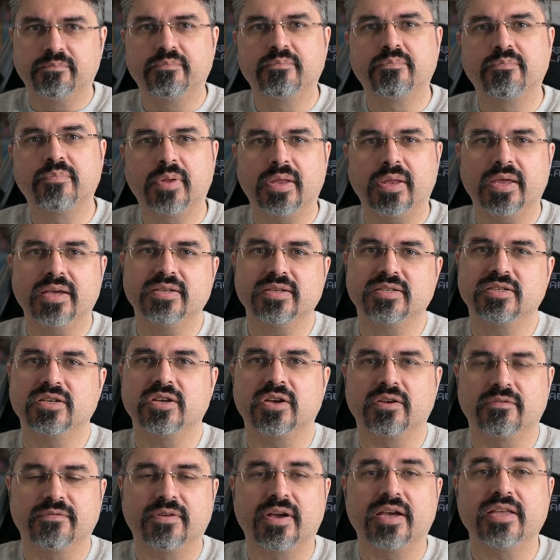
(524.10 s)
place you
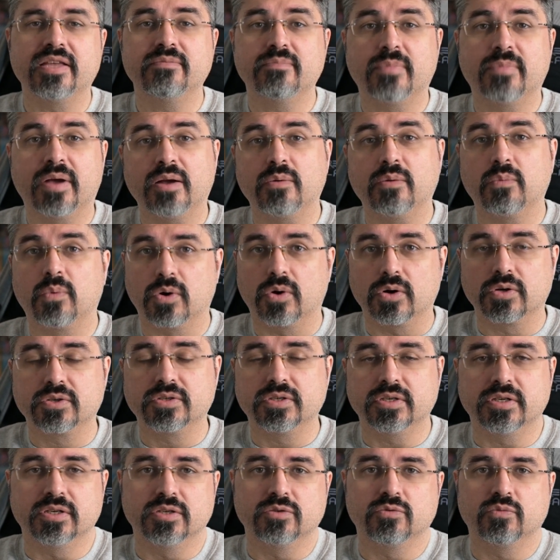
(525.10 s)
can find my works
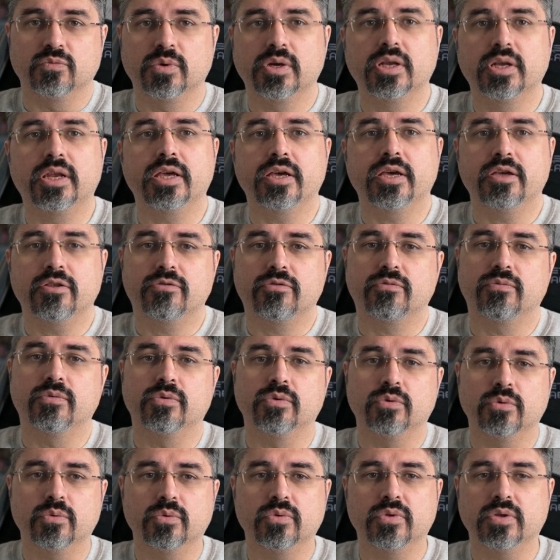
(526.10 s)
is really
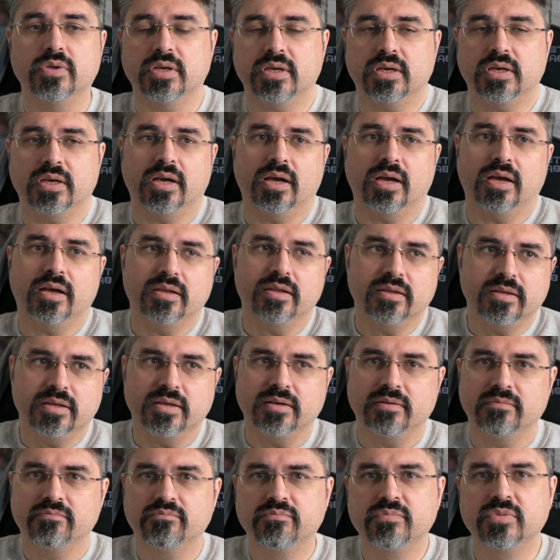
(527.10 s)
through the
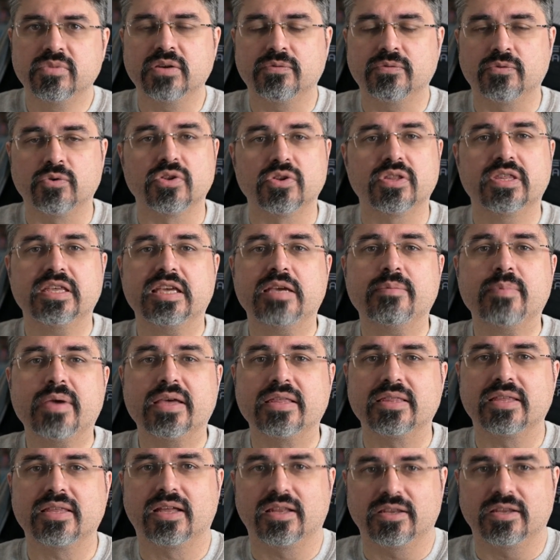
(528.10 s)
different theme
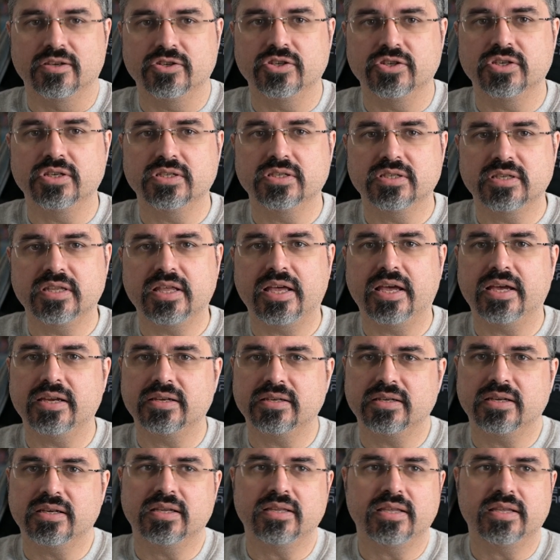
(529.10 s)
anthologies that
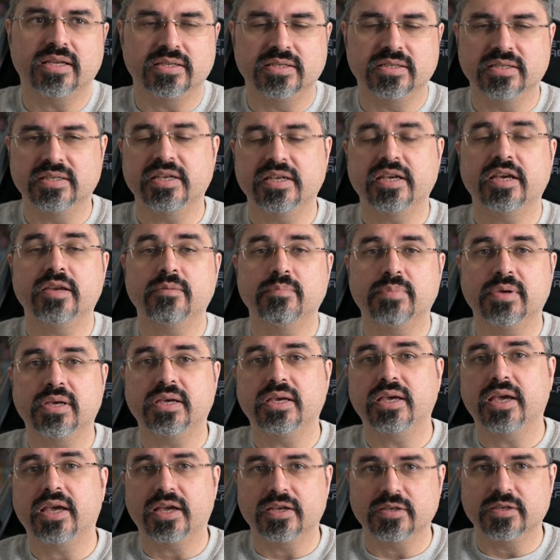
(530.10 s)

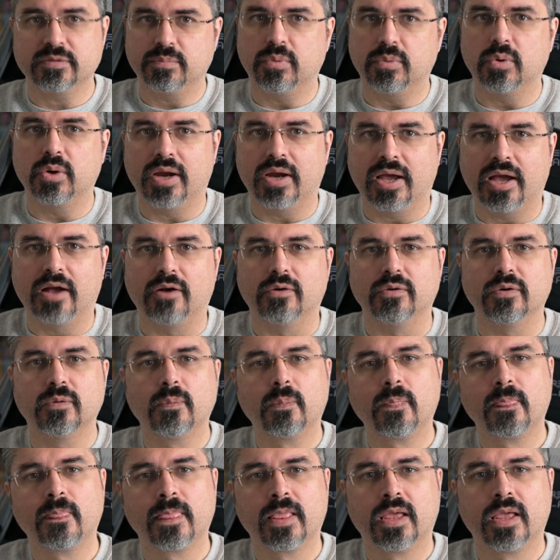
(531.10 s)
ZNB has put out.
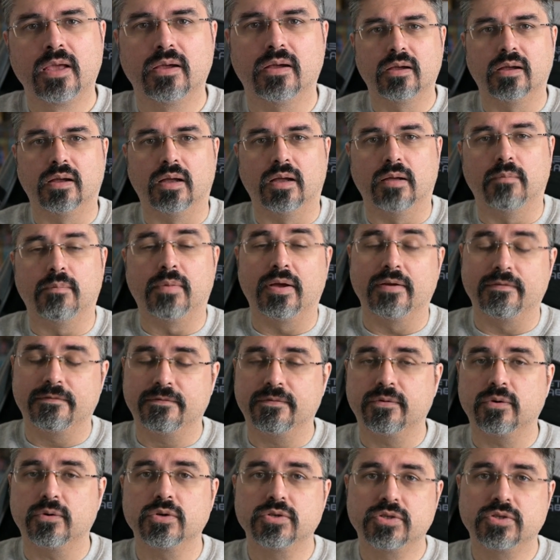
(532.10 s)
My
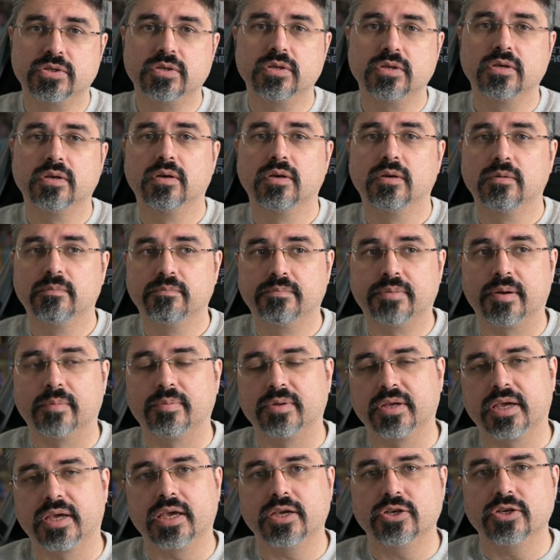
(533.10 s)
first
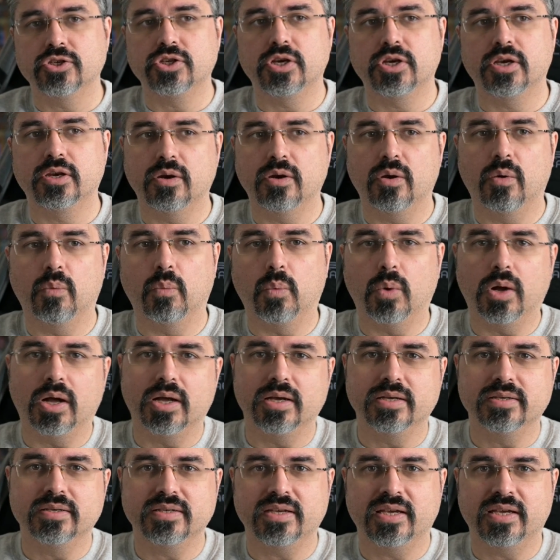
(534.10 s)
publication
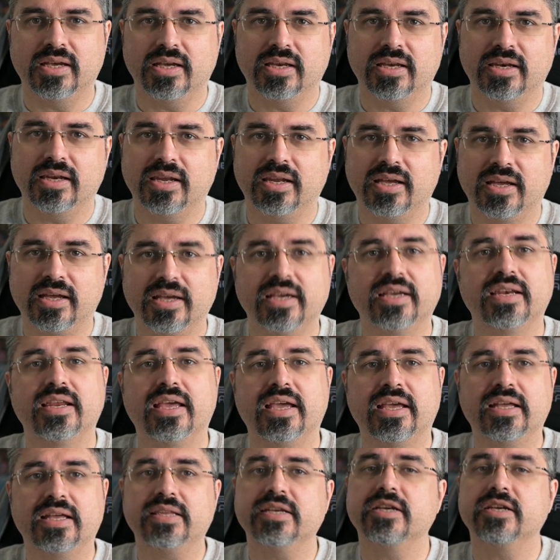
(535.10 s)
was in
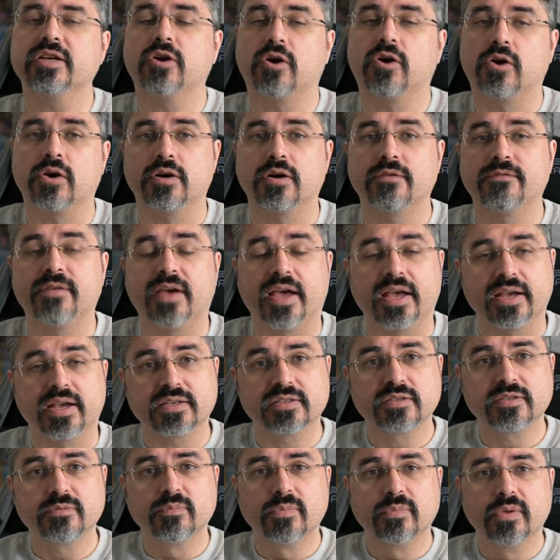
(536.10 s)
Alien Artifacts,